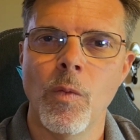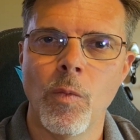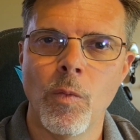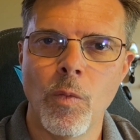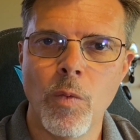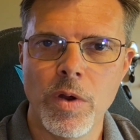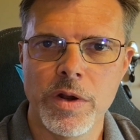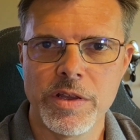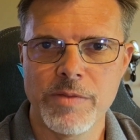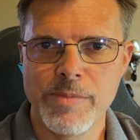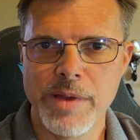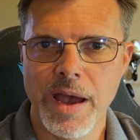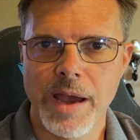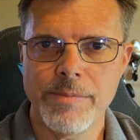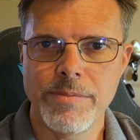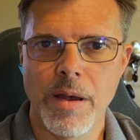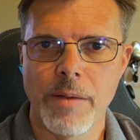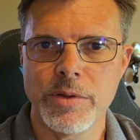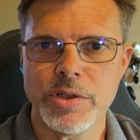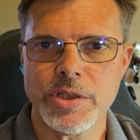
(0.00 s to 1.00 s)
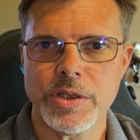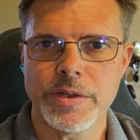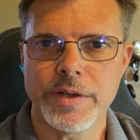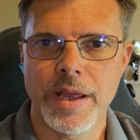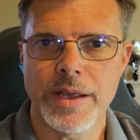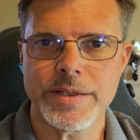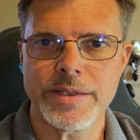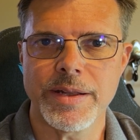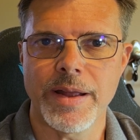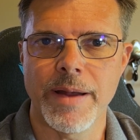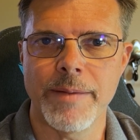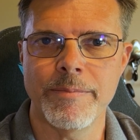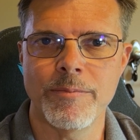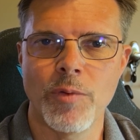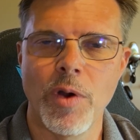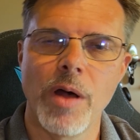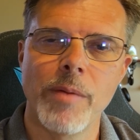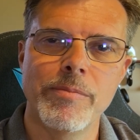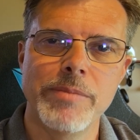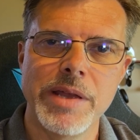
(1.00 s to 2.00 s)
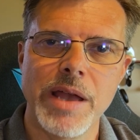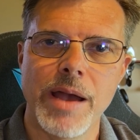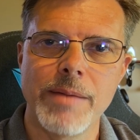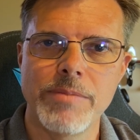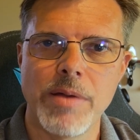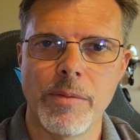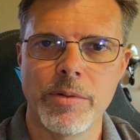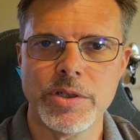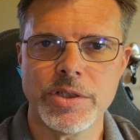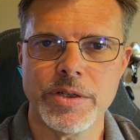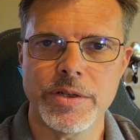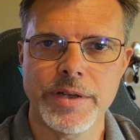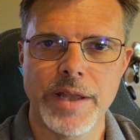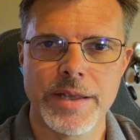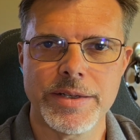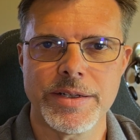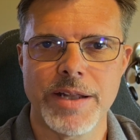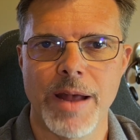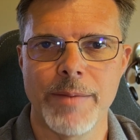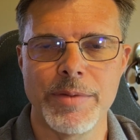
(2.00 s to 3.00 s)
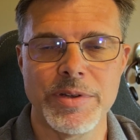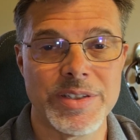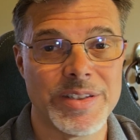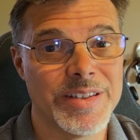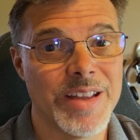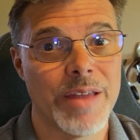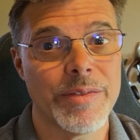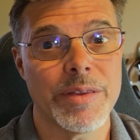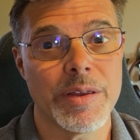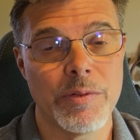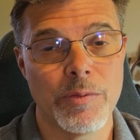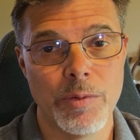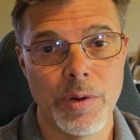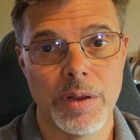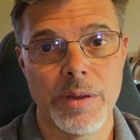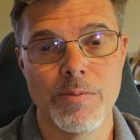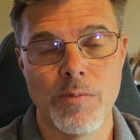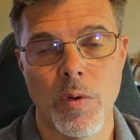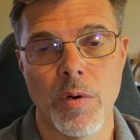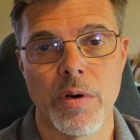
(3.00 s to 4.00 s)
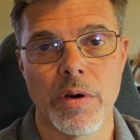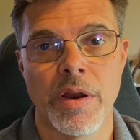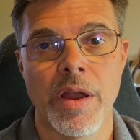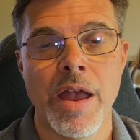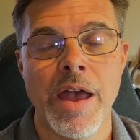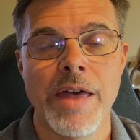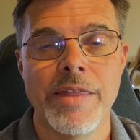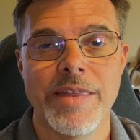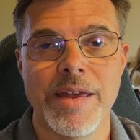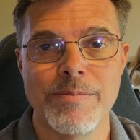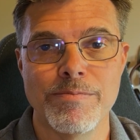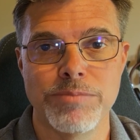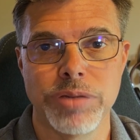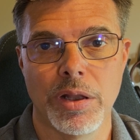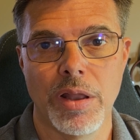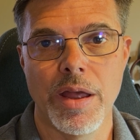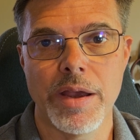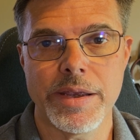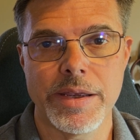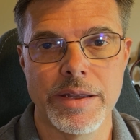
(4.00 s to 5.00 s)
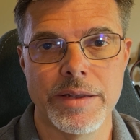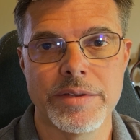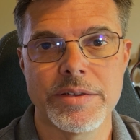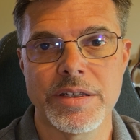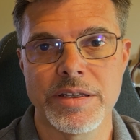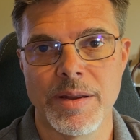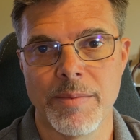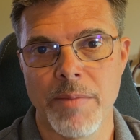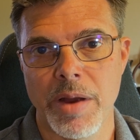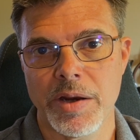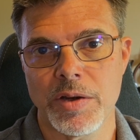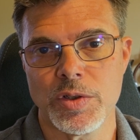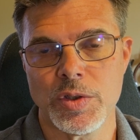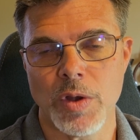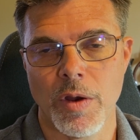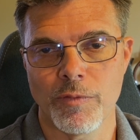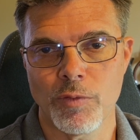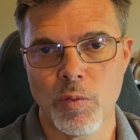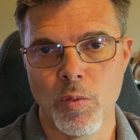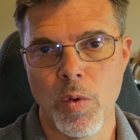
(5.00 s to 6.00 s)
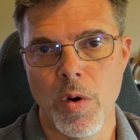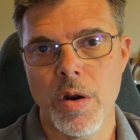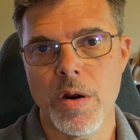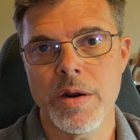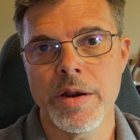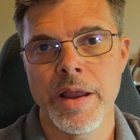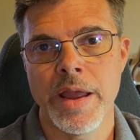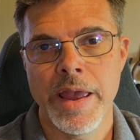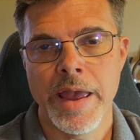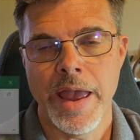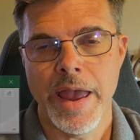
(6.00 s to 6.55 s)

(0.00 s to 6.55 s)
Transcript: What is B I Publisher Desktop? Well, B I Publisher Desktop is nothing really more than plugins in the Microsoft Word